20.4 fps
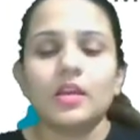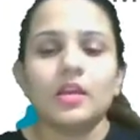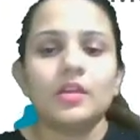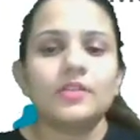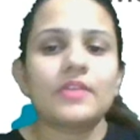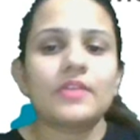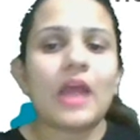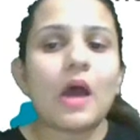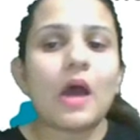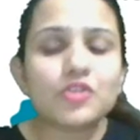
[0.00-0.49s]

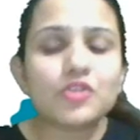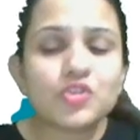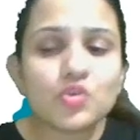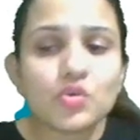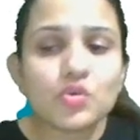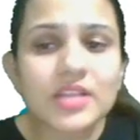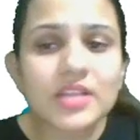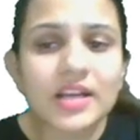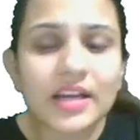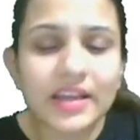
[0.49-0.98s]
Now
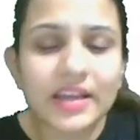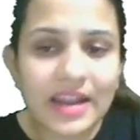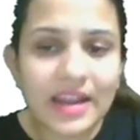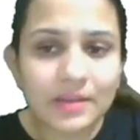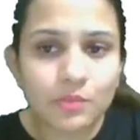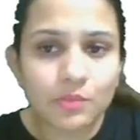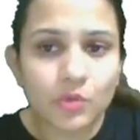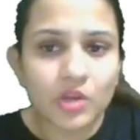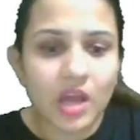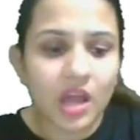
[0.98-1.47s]
choose the
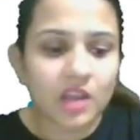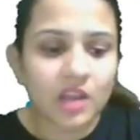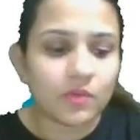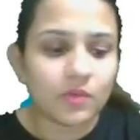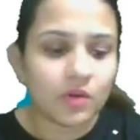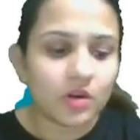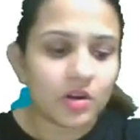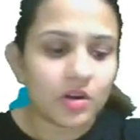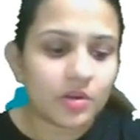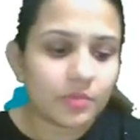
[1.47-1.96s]
correct modal
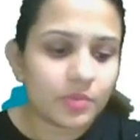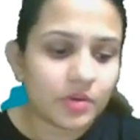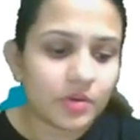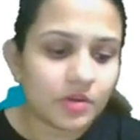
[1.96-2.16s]
verb.